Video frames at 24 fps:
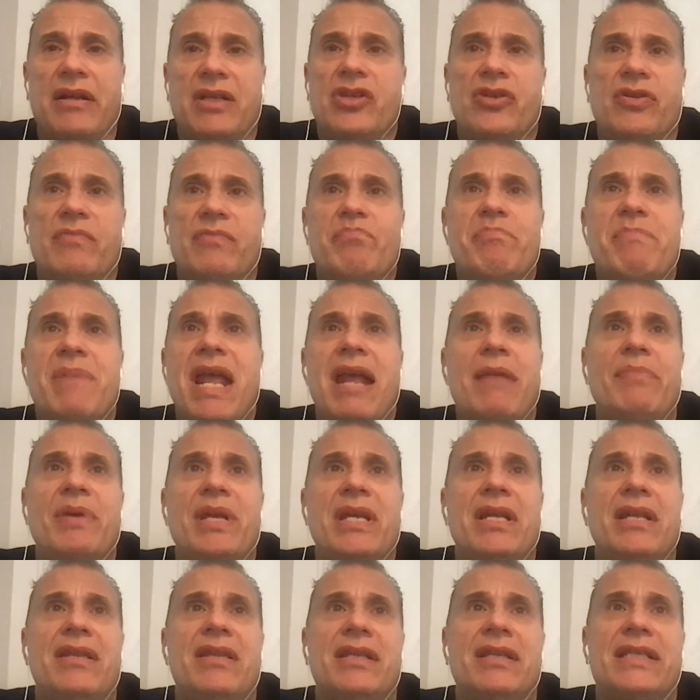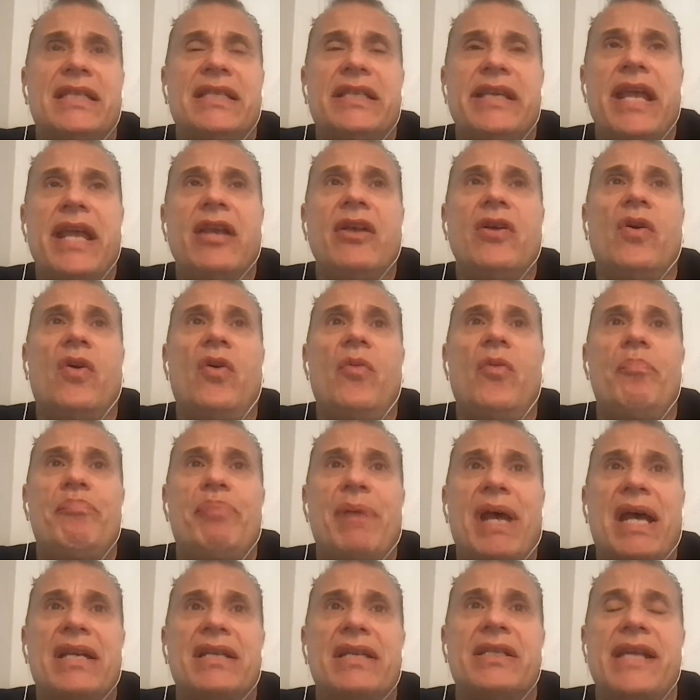maybe the single
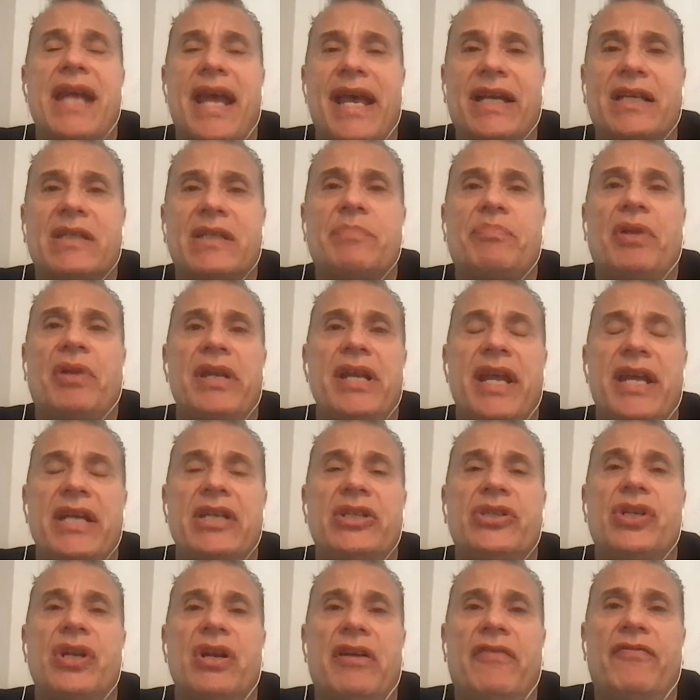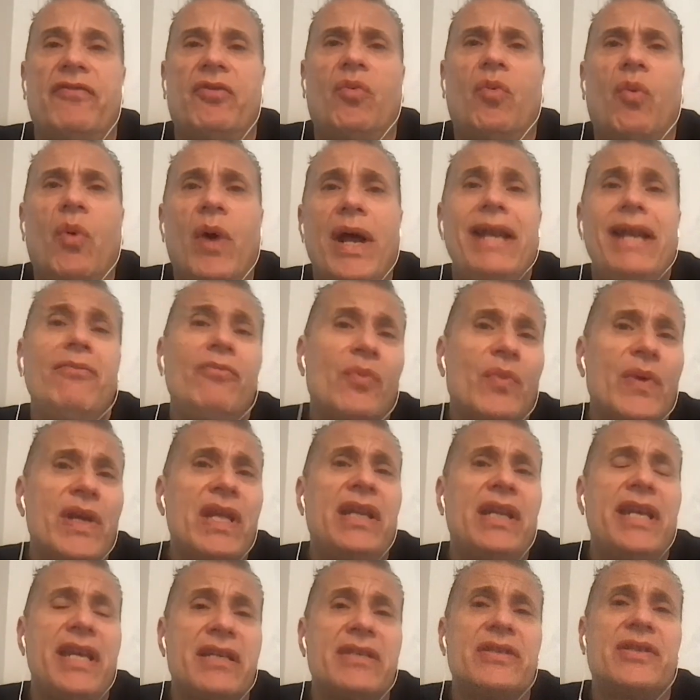best explanation of what
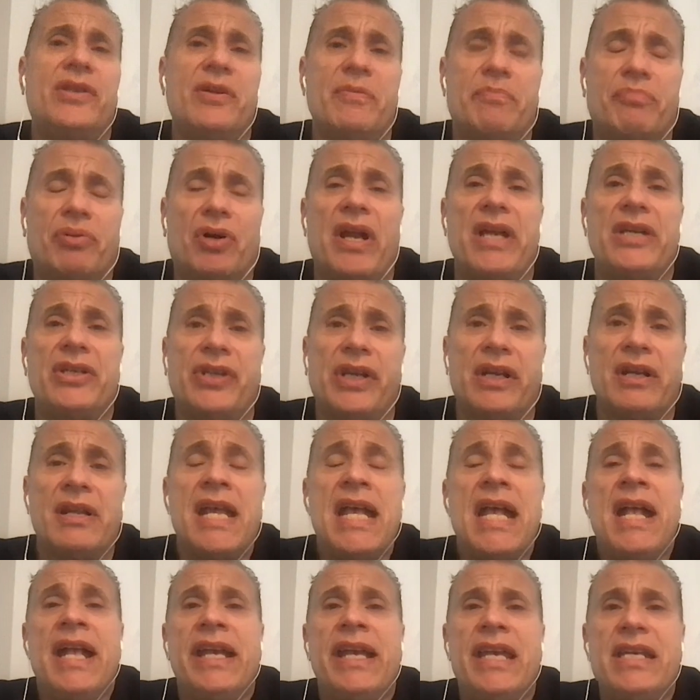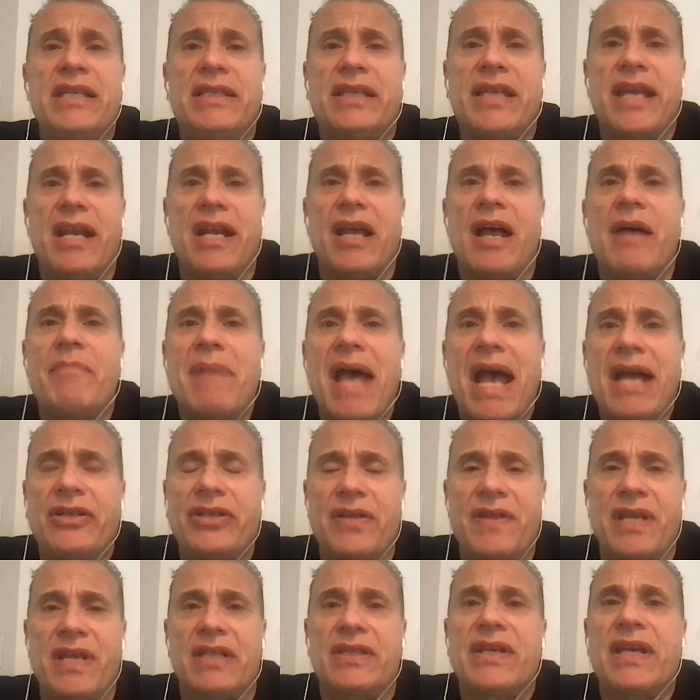really is depression. He said,
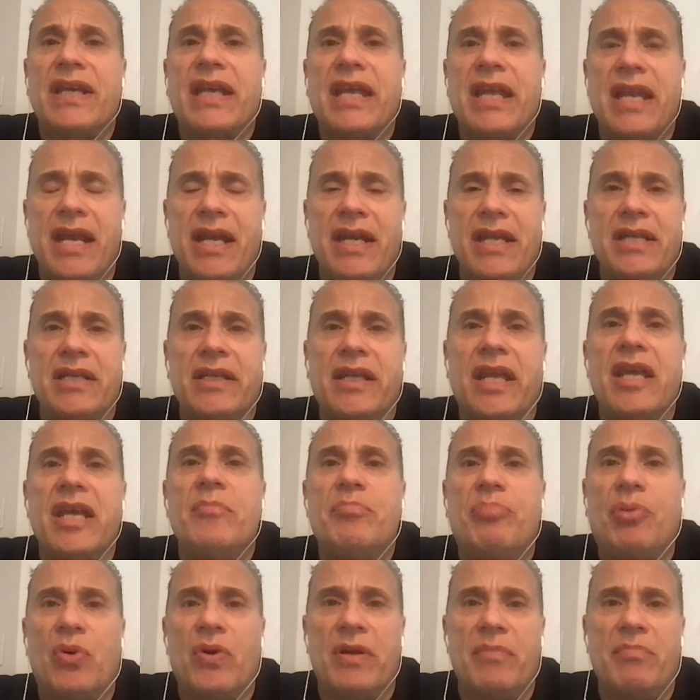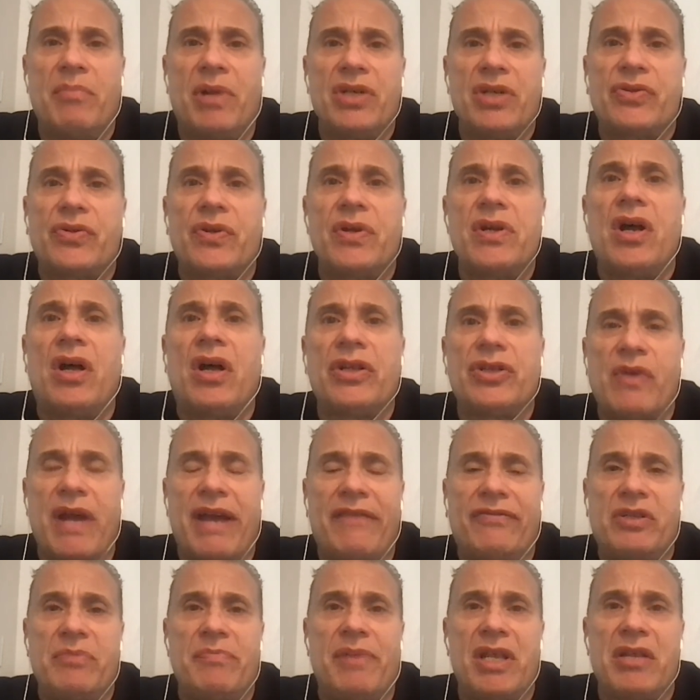imagine this, a Canadian kid born in Montreal,
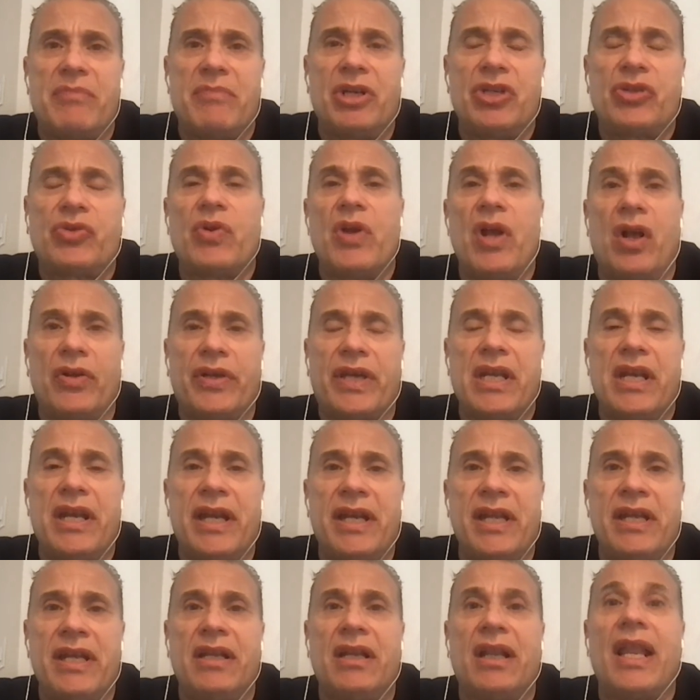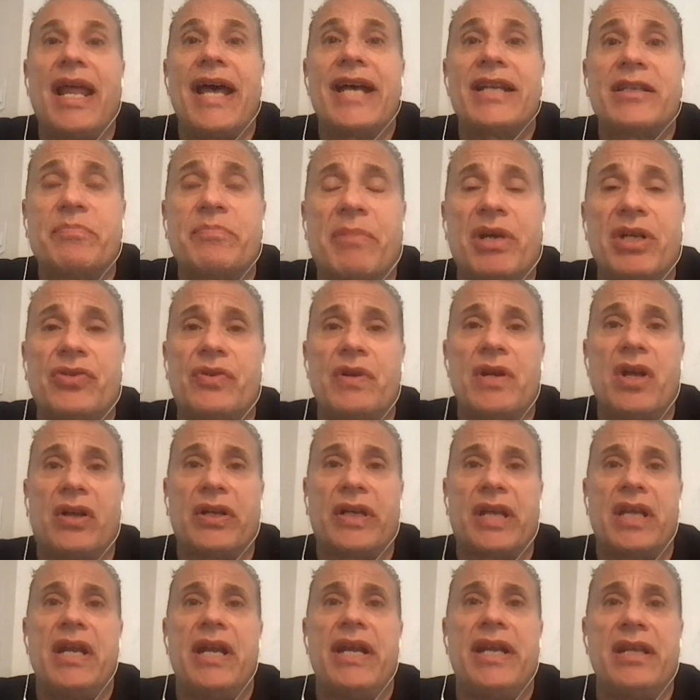drafted by the Montreal Canadiens, last Montreal
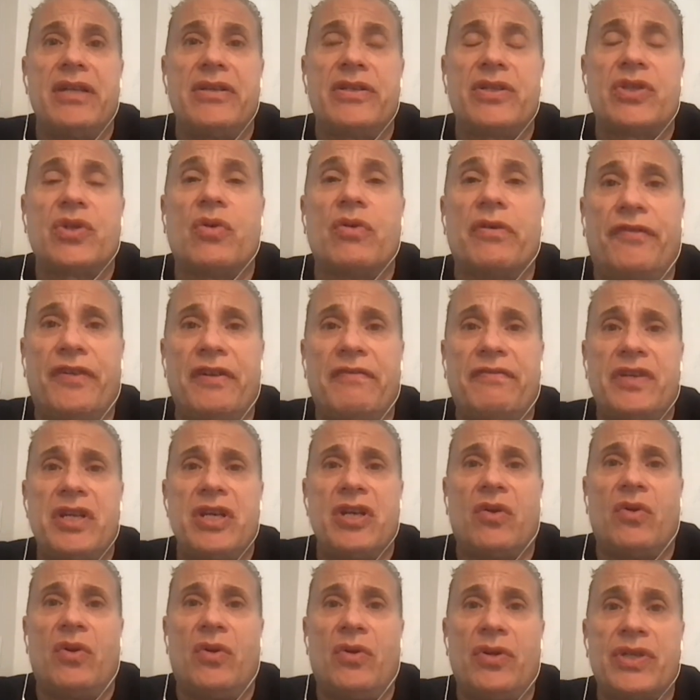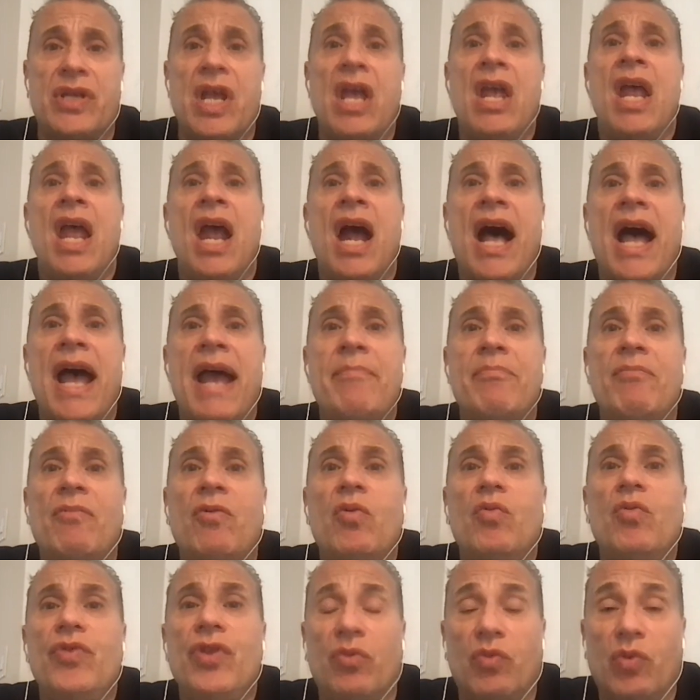Canadian to score 50 goals.
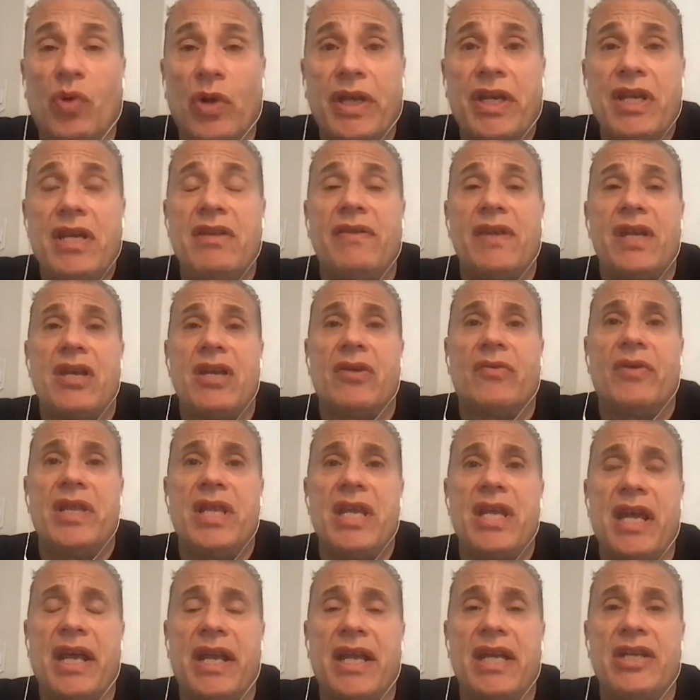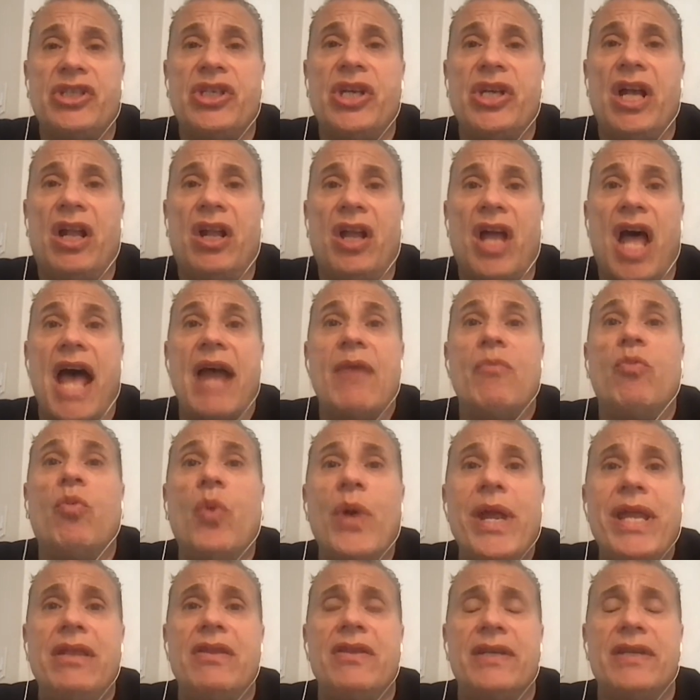I'm the rookie of the year in the NHL. I
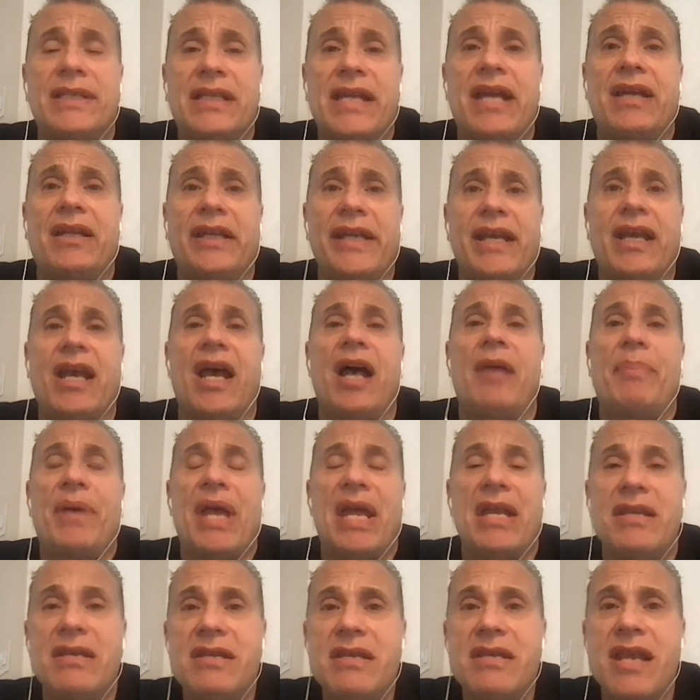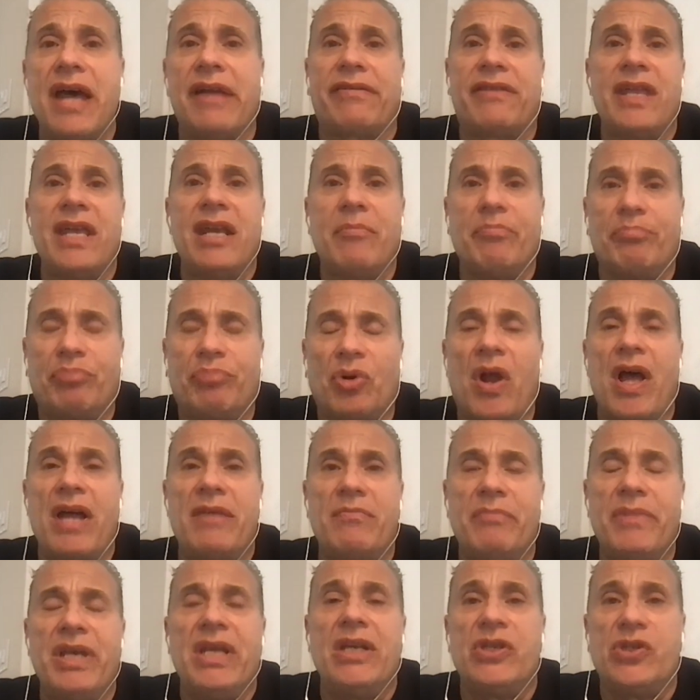win the Stanley Cup, and nothing
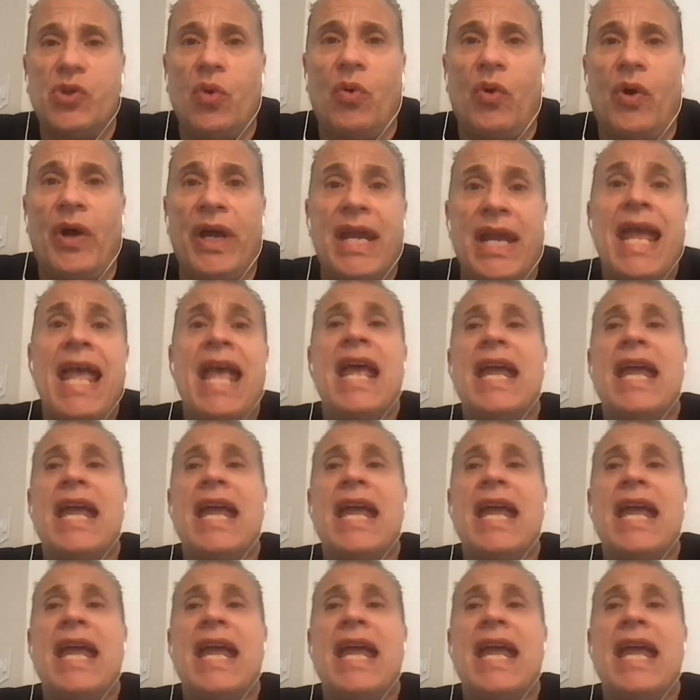brought me joy.